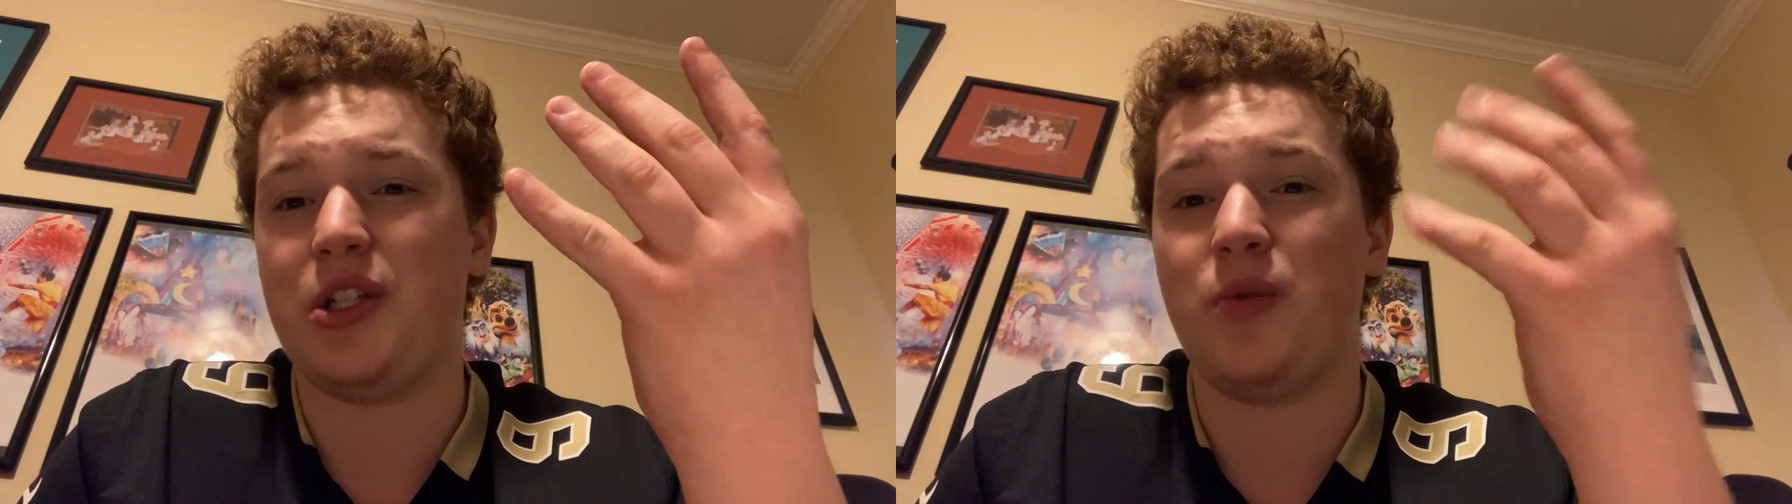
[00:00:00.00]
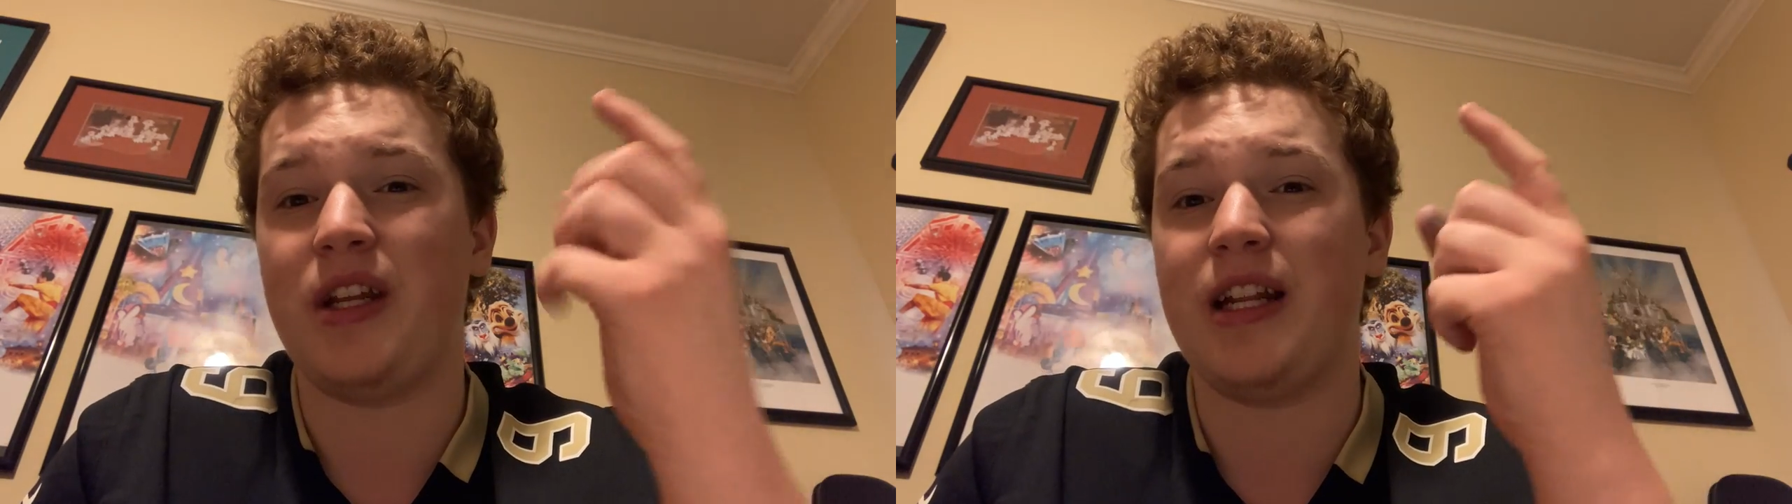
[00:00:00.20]

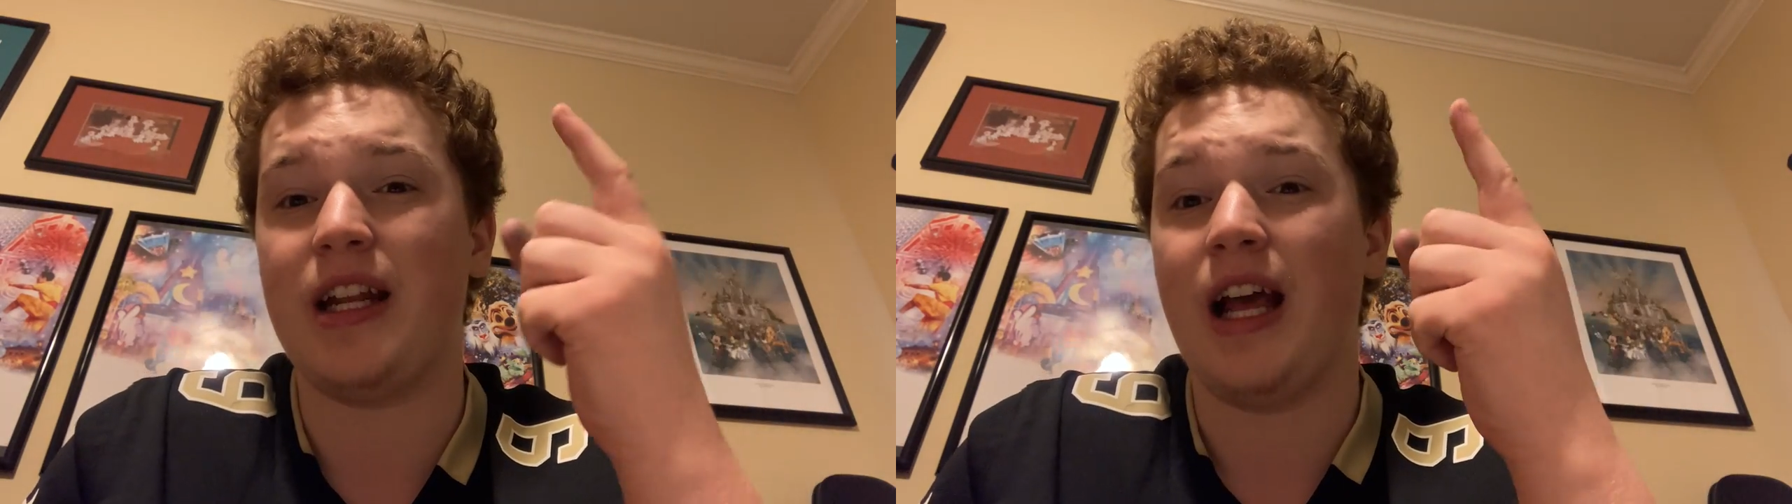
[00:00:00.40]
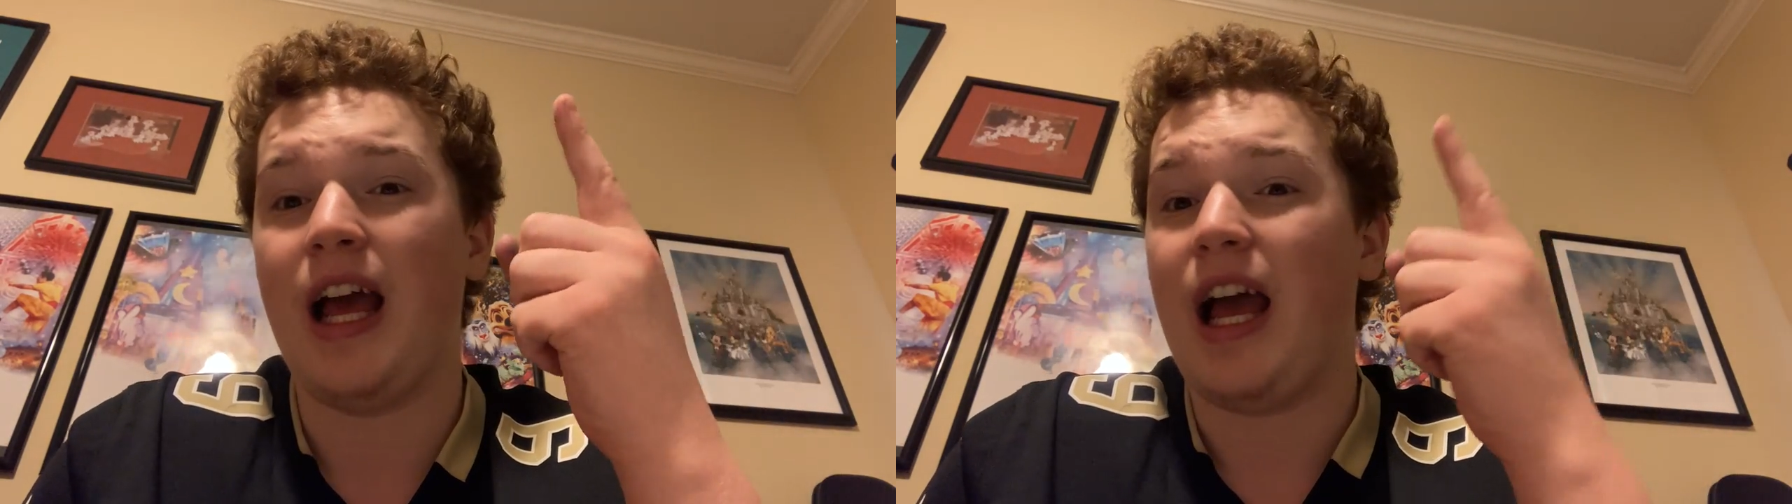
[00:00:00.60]
You
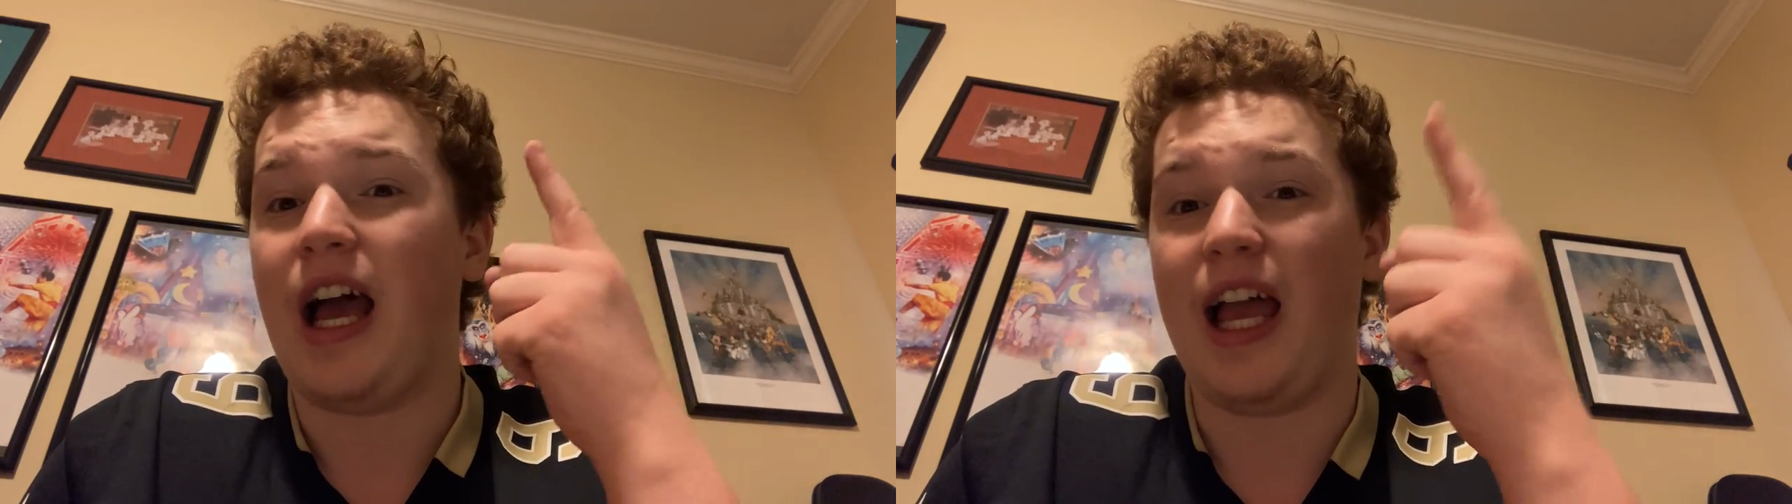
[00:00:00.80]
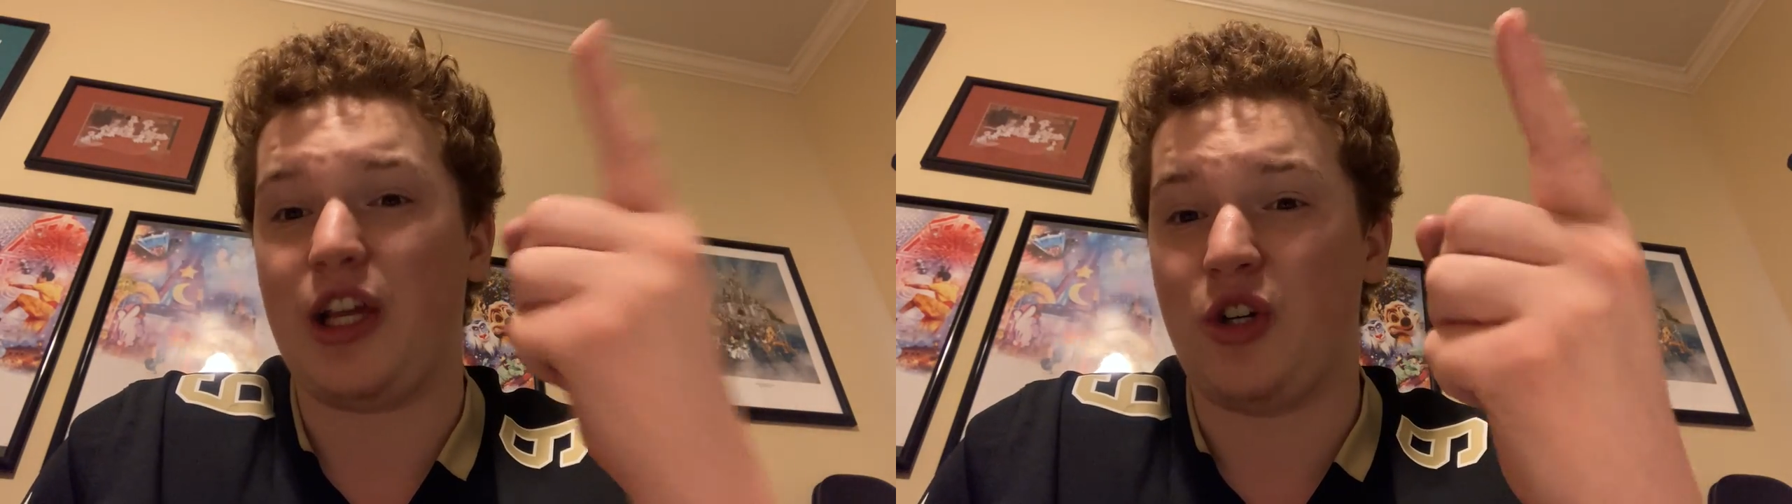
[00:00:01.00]
needed
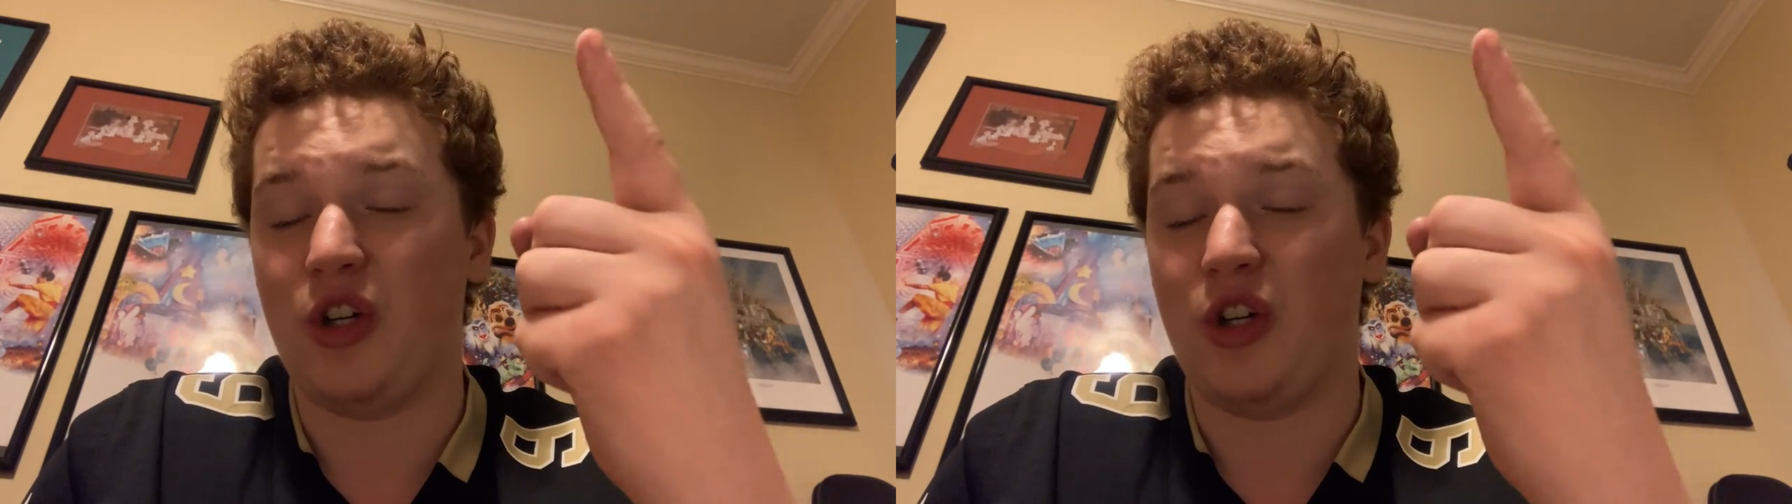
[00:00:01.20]
a